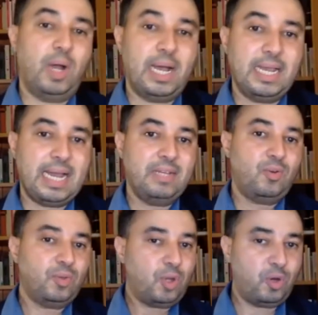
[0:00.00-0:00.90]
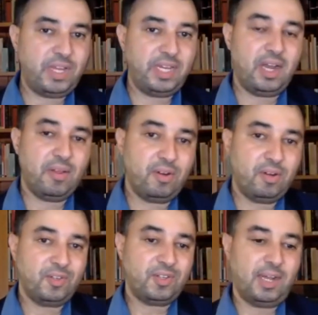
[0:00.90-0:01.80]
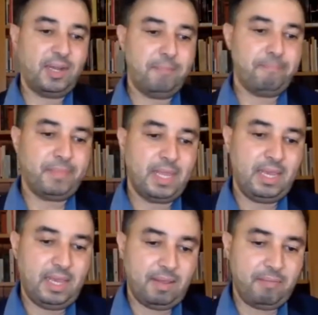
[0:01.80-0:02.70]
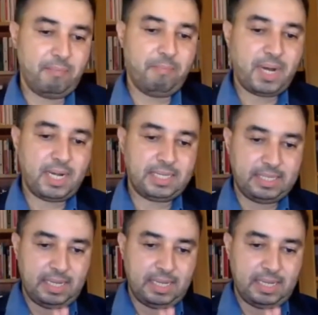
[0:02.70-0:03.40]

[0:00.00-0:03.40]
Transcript: I don't know of any others, but